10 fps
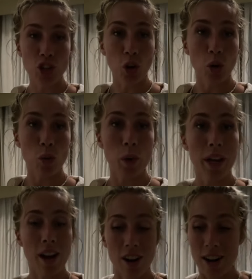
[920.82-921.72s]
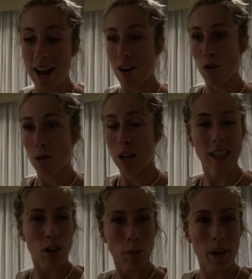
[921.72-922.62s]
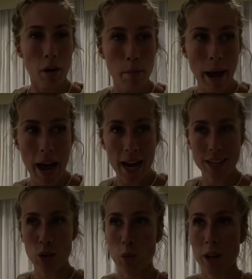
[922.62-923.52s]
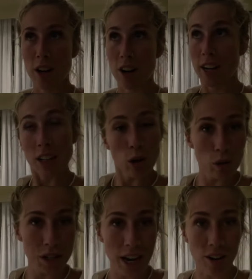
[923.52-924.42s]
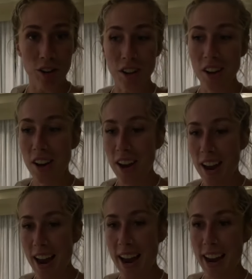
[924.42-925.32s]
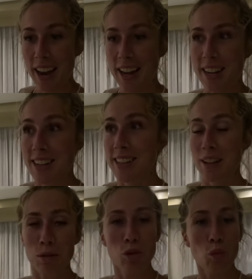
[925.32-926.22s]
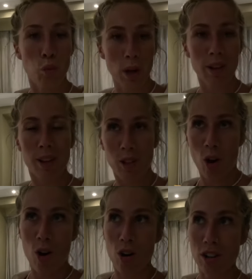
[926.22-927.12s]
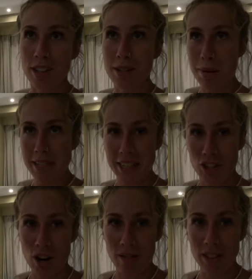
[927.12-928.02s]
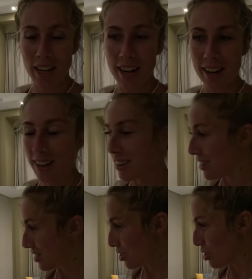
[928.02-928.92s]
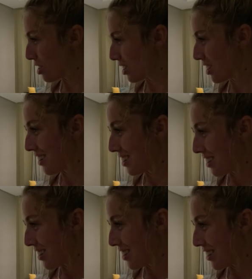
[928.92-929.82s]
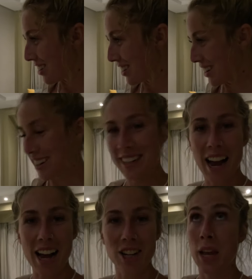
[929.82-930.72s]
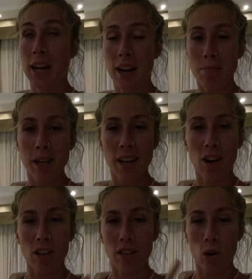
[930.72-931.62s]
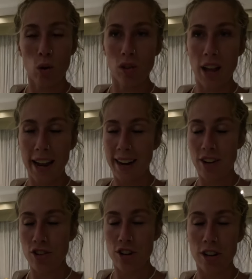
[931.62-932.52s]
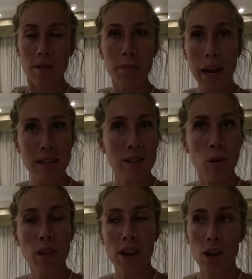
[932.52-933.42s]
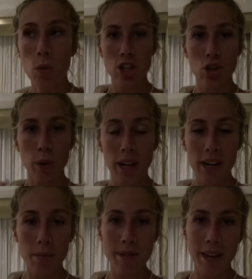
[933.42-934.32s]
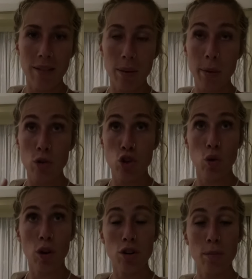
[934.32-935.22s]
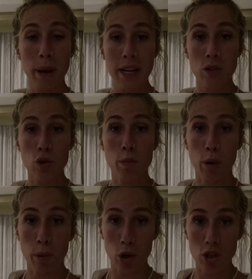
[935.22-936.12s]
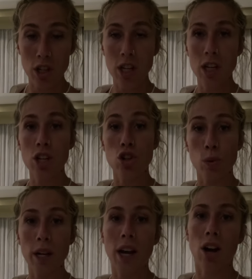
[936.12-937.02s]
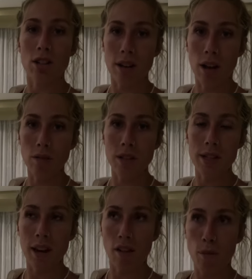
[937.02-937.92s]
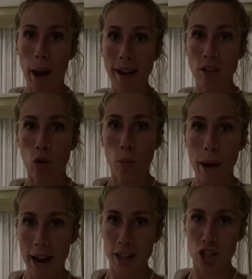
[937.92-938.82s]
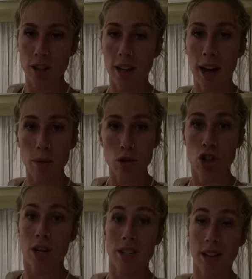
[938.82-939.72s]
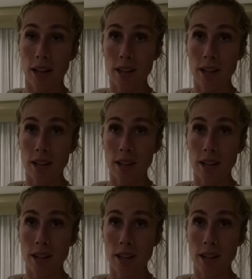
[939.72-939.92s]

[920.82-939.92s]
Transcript: so we are now a little bit unpacked. We are in the hotel, and that was a really long domestic travel day don't you think? That was very long. Yeah. An update on the whole 900 peso thing. So we ended up saving about 200 pesos per person doing it ourselves instead of buying the whole package that the guy was trying to sell